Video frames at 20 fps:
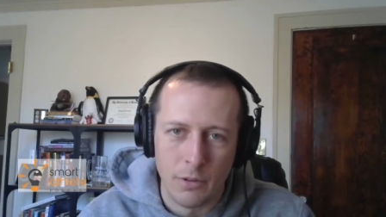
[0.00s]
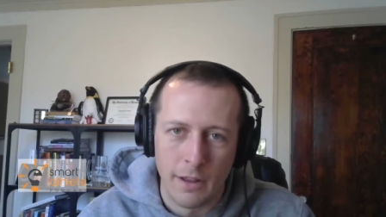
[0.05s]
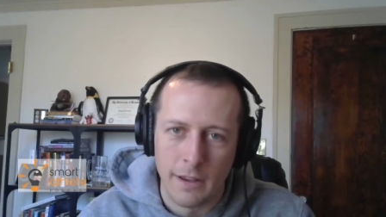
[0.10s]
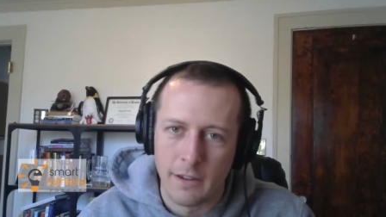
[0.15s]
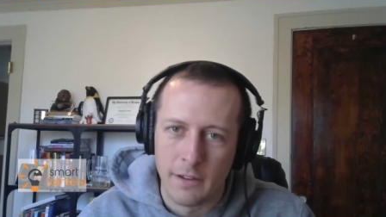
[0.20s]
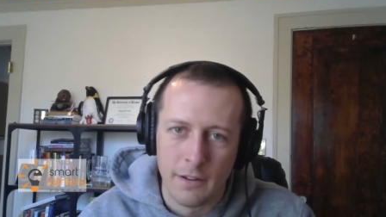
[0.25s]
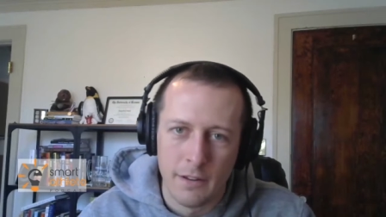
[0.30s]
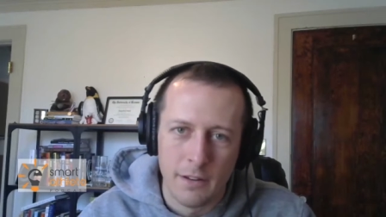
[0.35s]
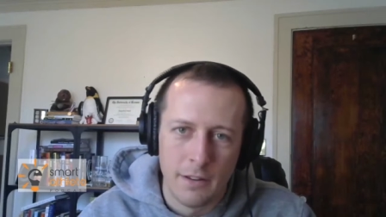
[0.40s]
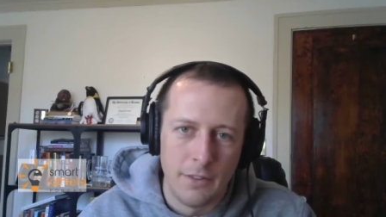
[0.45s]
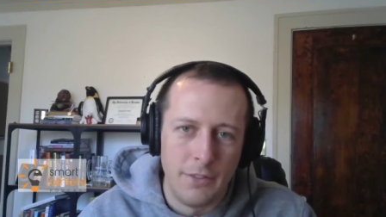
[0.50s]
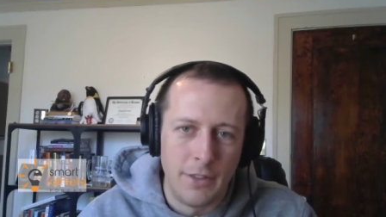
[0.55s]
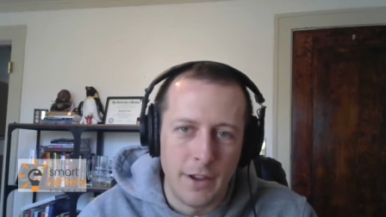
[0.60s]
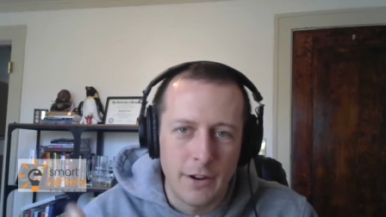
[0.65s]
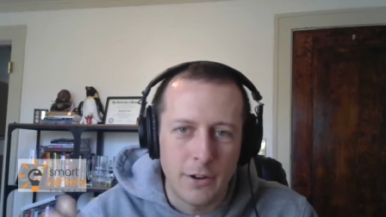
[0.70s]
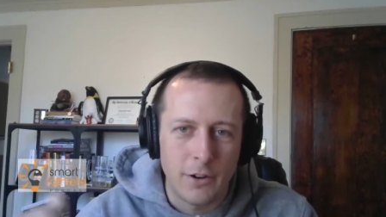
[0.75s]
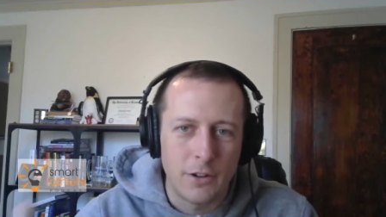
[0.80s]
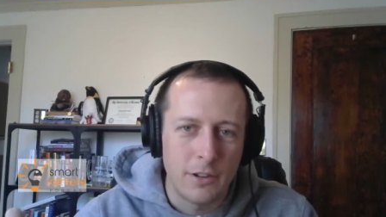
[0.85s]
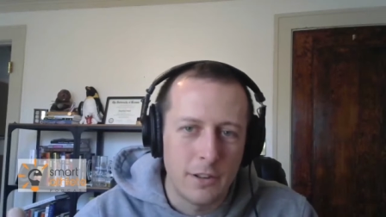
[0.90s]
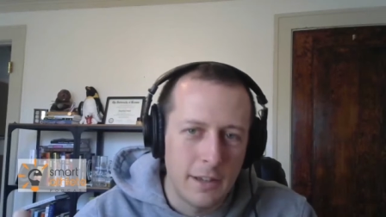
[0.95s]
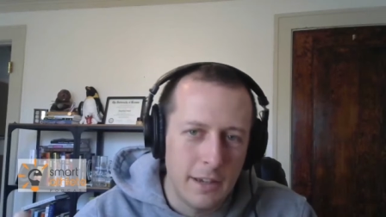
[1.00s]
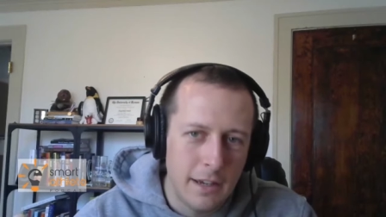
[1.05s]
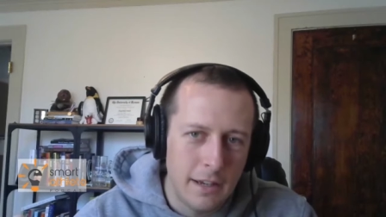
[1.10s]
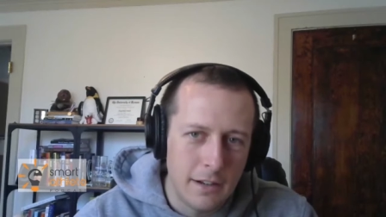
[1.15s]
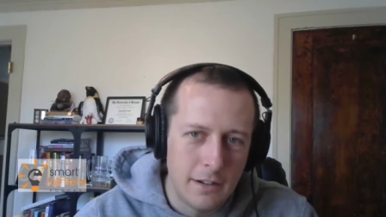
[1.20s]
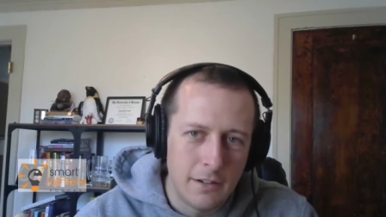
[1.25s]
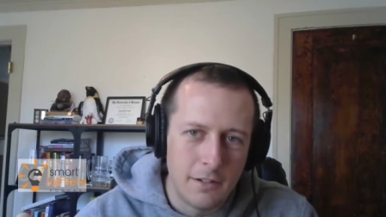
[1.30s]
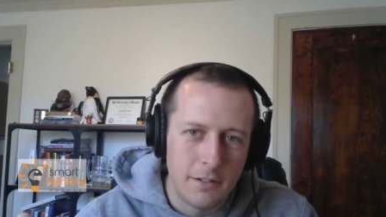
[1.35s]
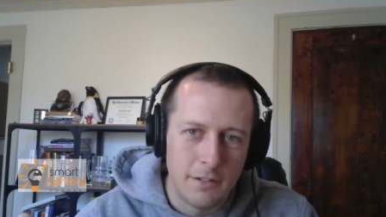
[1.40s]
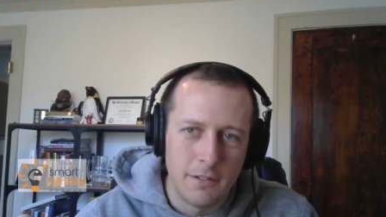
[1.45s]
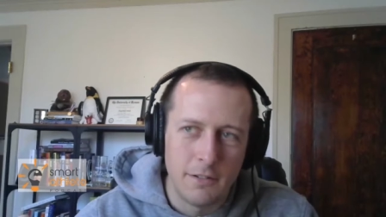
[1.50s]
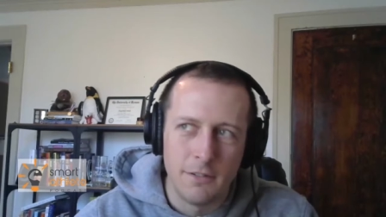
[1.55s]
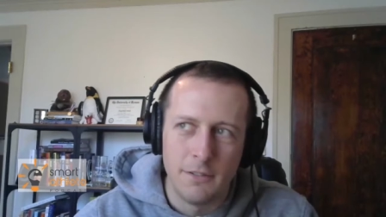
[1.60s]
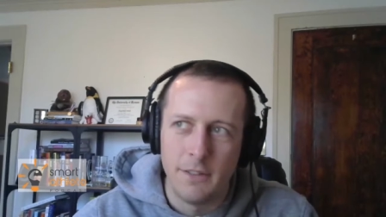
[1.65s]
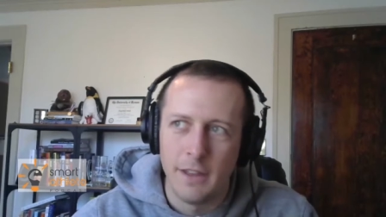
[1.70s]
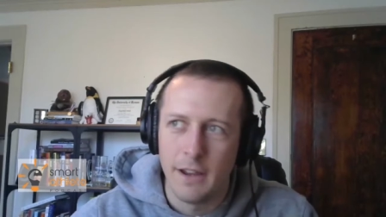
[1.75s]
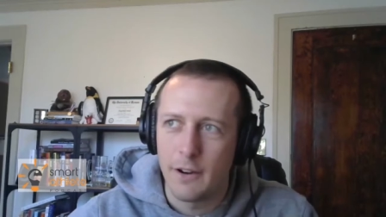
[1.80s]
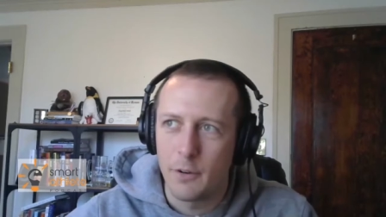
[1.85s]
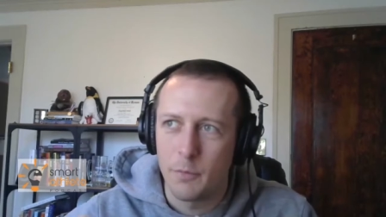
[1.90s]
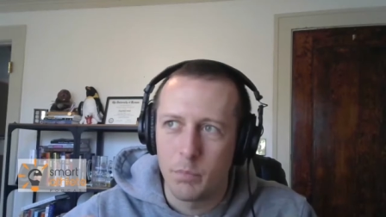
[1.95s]
Like they're elite,
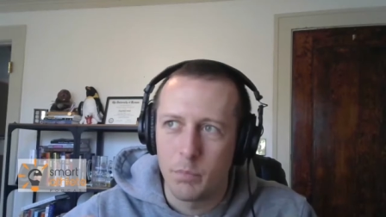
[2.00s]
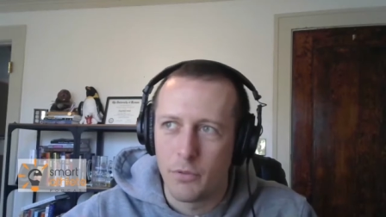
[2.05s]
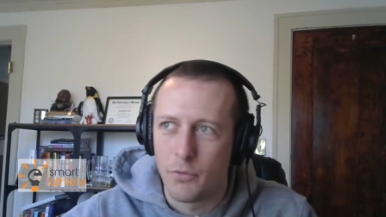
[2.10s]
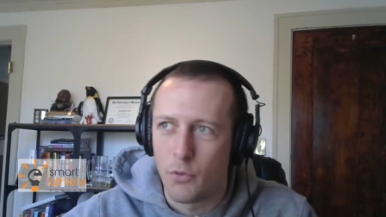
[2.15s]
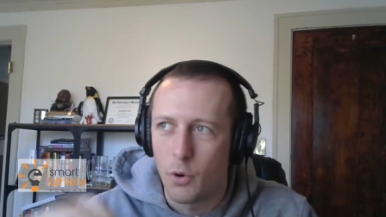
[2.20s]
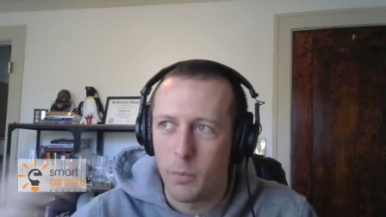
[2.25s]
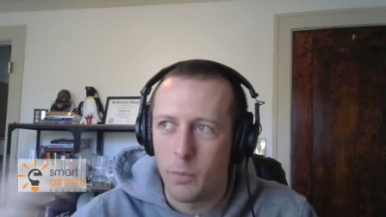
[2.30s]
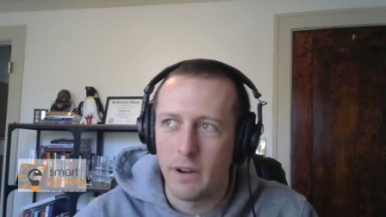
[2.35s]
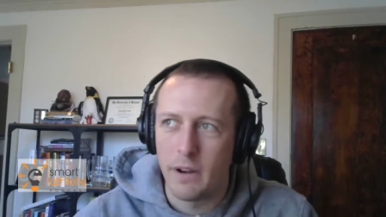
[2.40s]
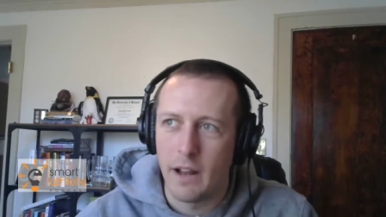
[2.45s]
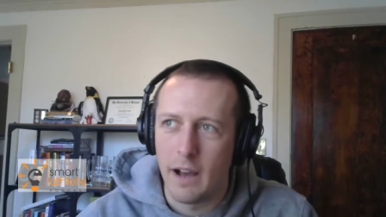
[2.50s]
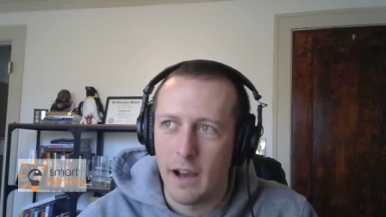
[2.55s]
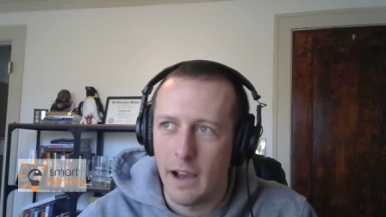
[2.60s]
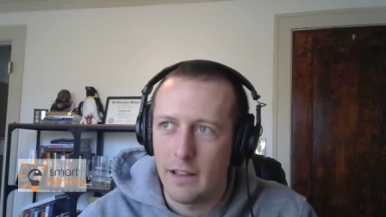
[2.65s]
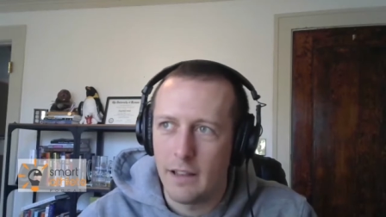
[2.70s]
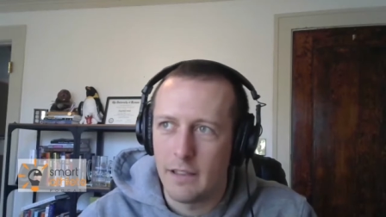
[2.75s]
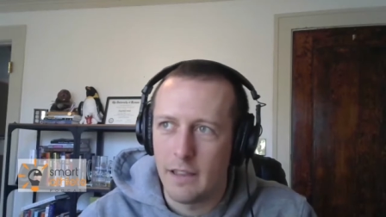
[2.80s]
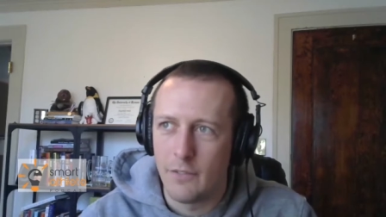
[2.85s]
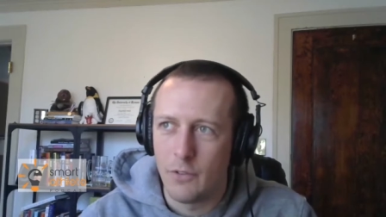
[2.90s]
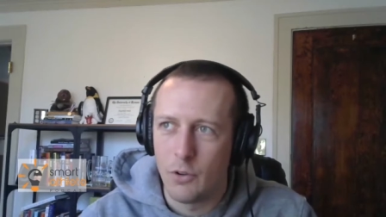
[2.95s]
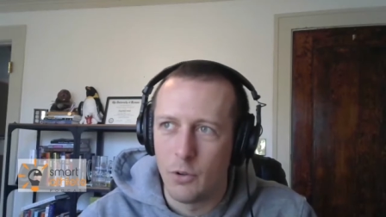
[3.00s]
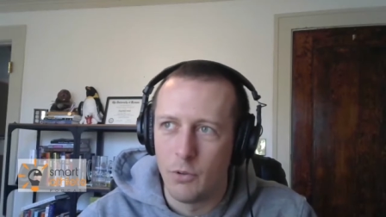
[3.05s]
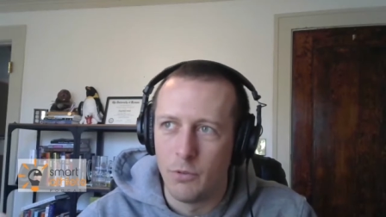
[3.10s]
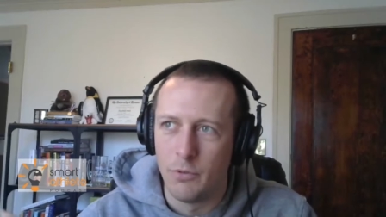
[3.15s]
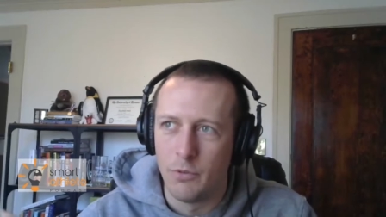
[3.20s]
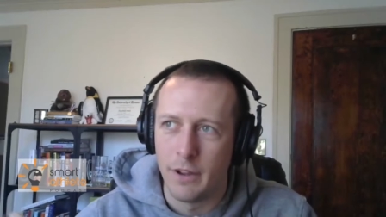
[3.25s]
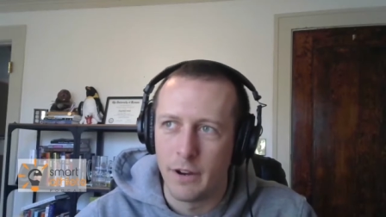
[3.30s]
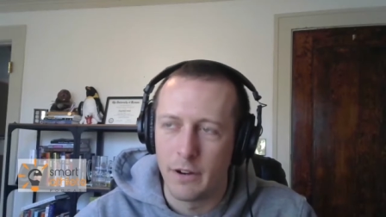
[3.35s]
they're performing at a high level.